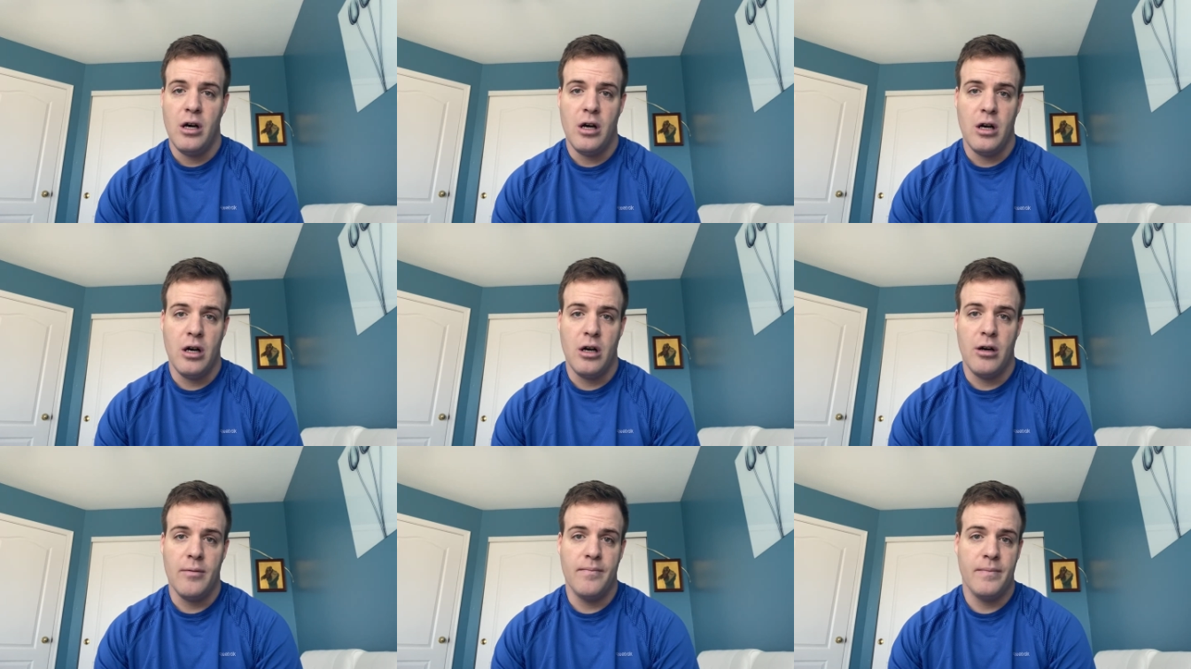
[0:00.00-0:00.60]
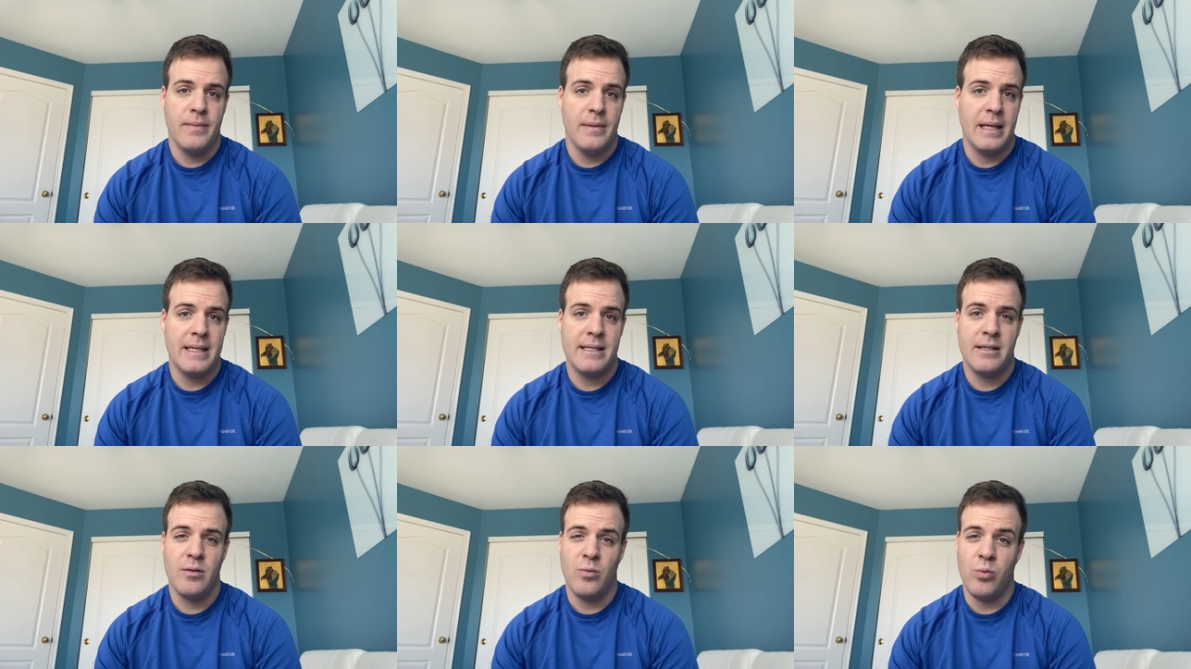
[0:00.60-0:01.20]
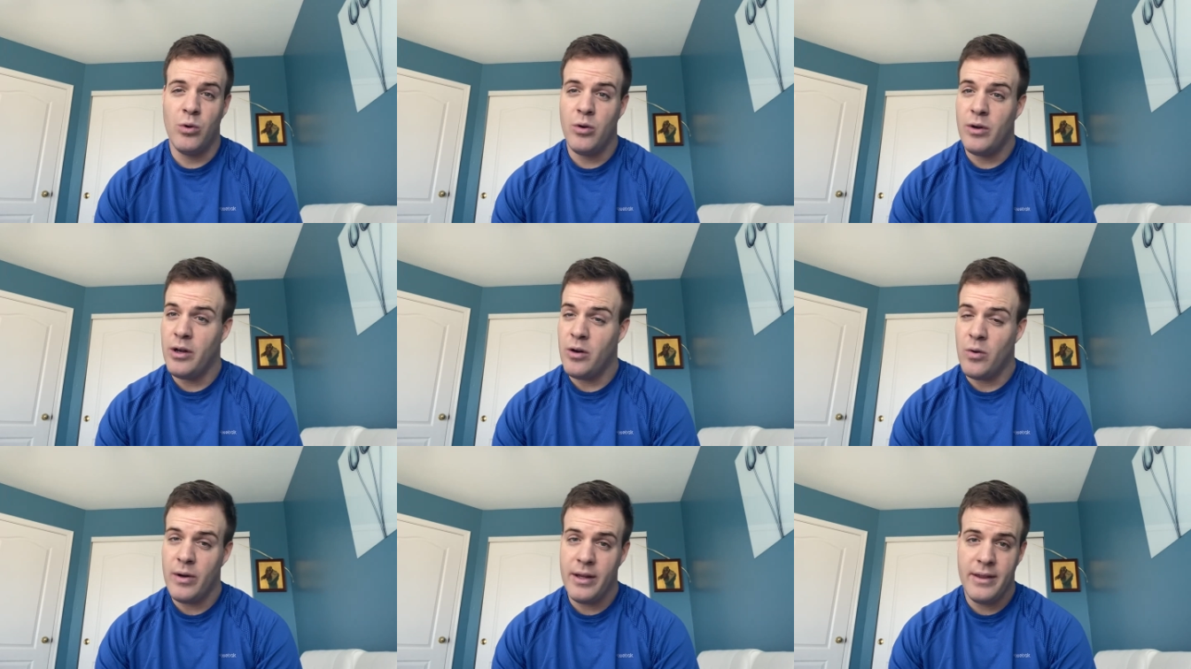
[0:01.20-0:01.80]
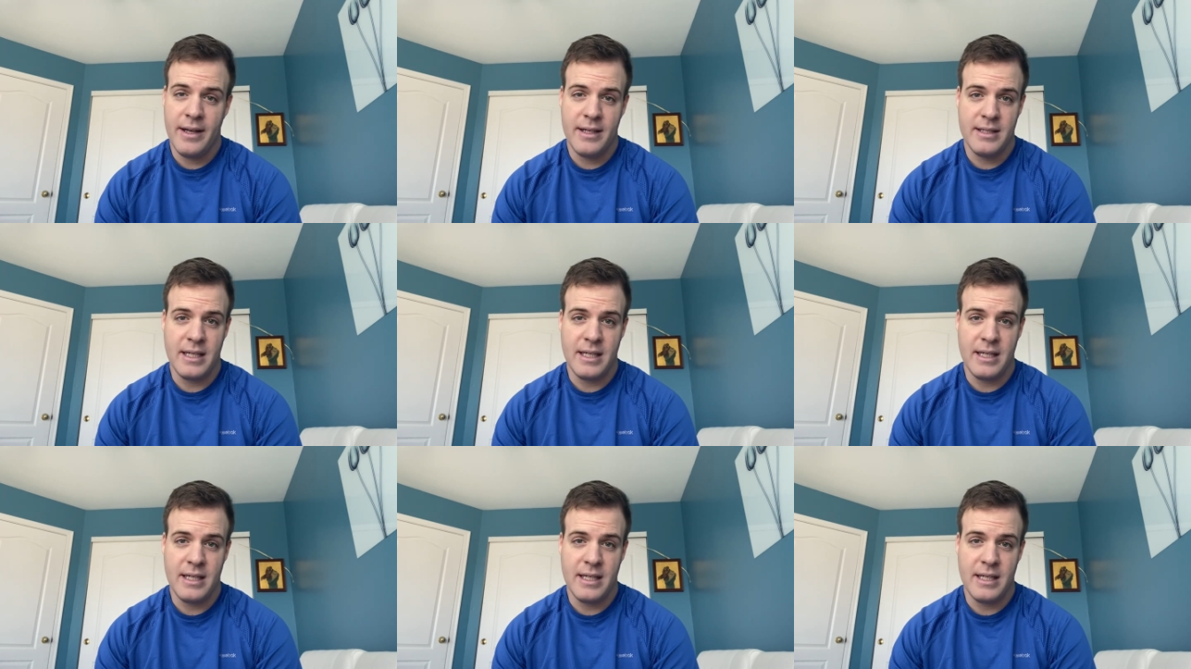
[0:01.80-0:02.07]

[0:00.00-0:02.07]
um, that's the really only things